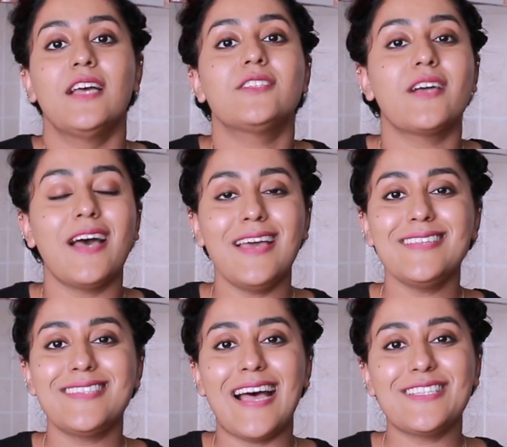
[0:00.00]
So
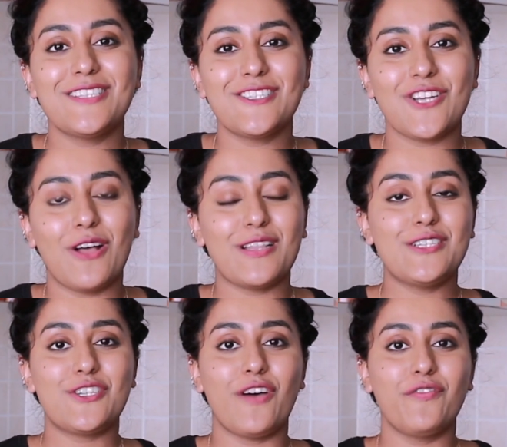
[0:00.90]
guys, that's the
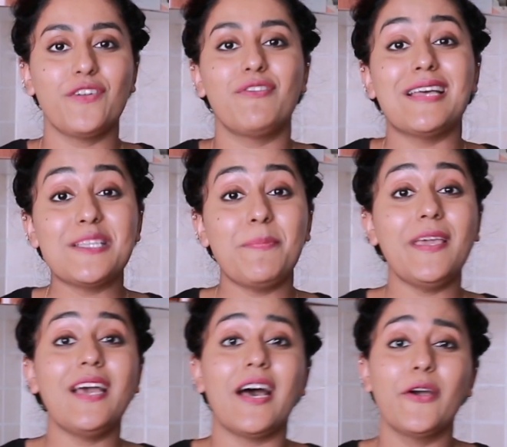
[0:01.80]
chocolate truffle
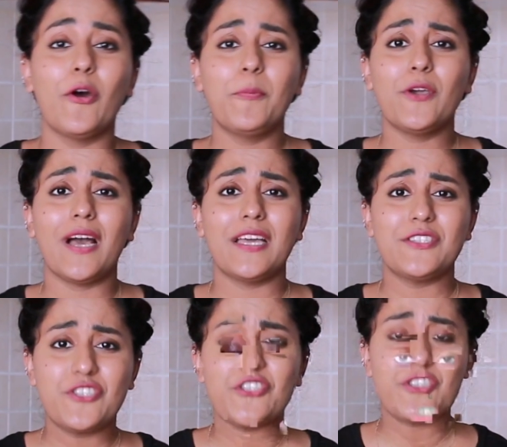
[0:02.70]
recipe. I hope you
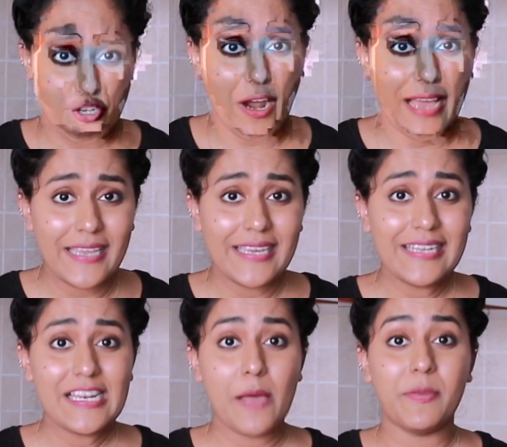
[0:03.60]
guys try
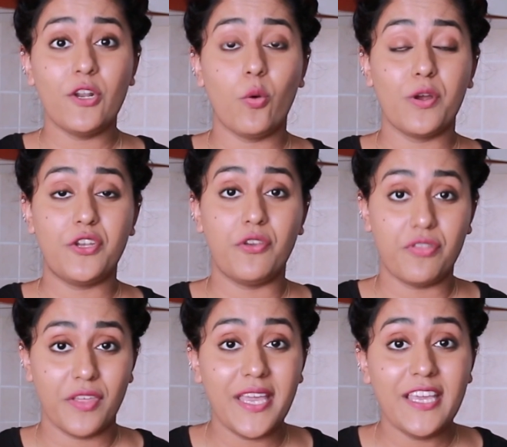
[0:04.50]
it. Let me know what you
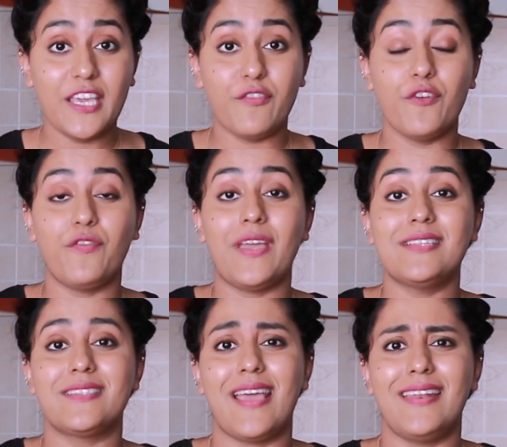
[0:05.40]
think. If you
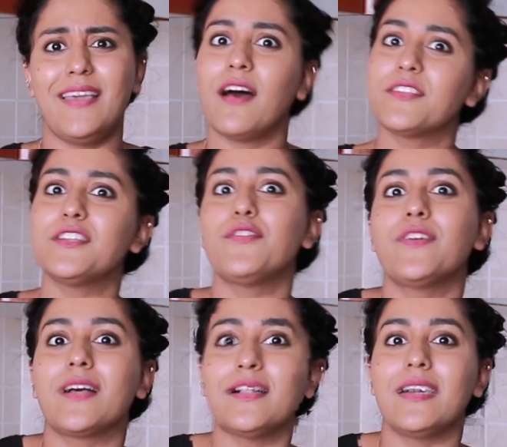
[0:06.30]
faced any other
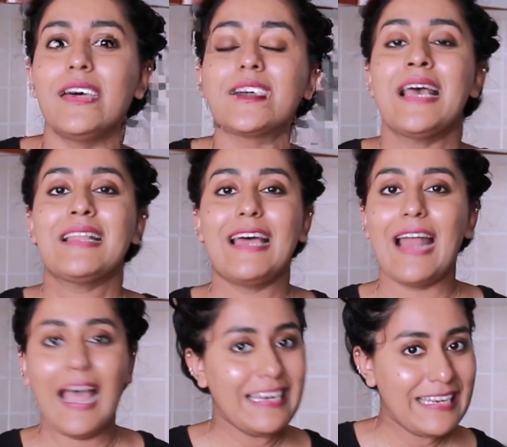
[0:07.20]
difficulties that
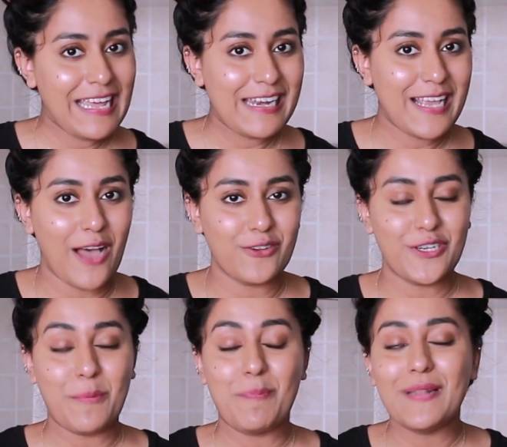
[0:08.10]
I didn't
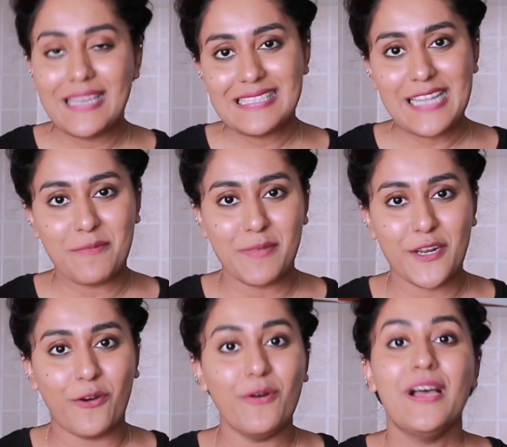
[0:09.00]
encounter, please let me
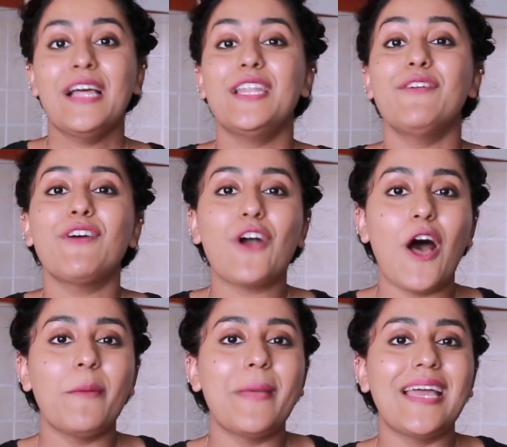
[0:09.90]
know. Leave a
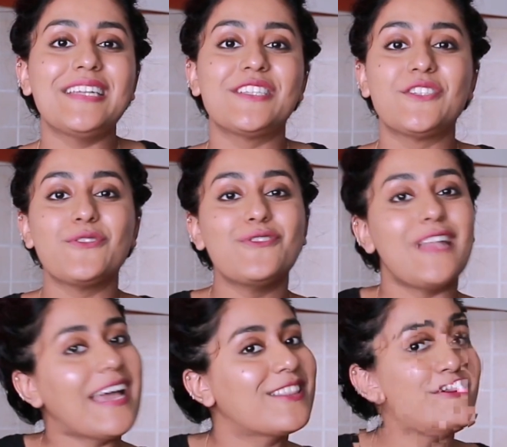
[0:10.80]
comment, do
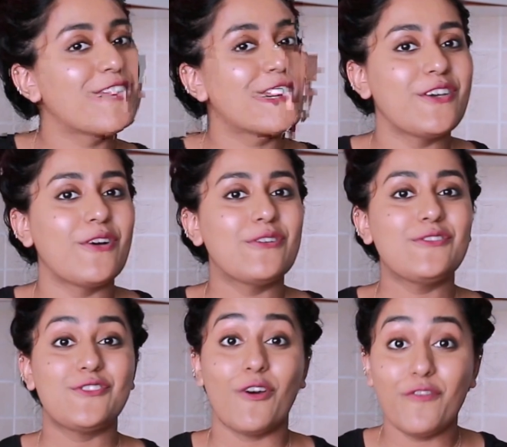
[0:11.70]
like the video,
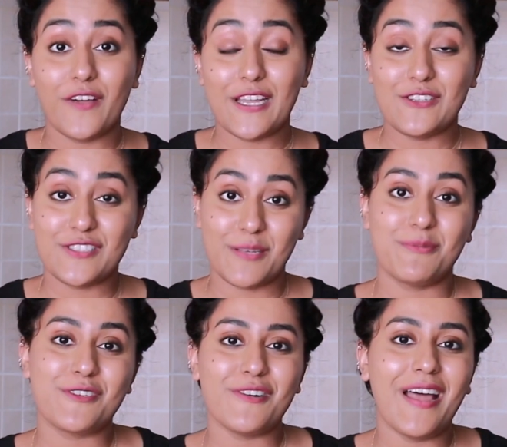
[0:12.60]
don't forget to
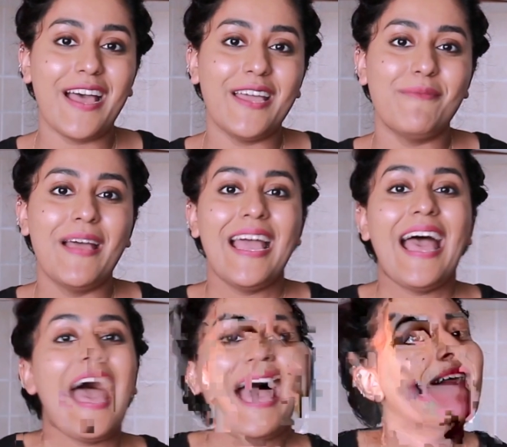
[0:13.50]
subscribe.
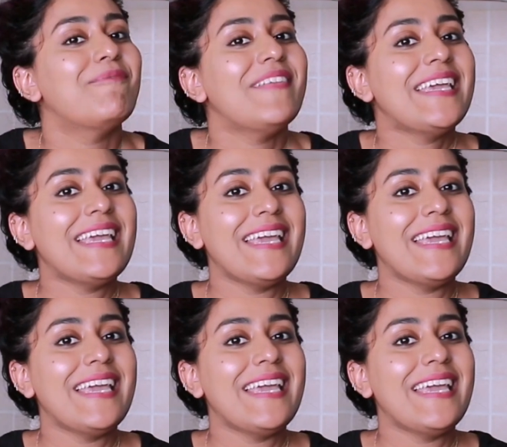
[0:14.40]
Happy